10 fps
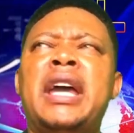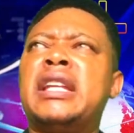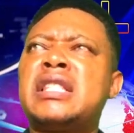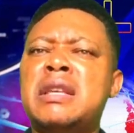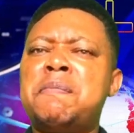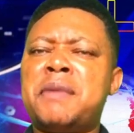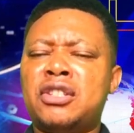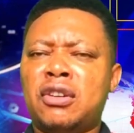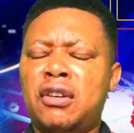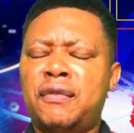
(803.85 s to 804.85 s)
a
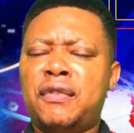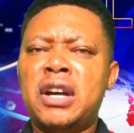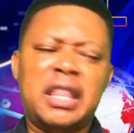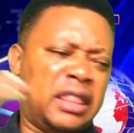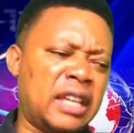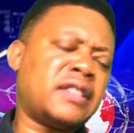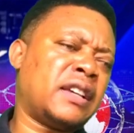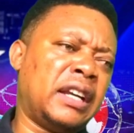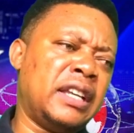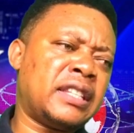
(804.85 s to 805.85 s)
recipient of this
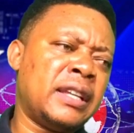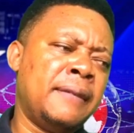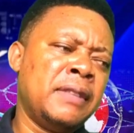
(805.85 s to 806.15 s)
grace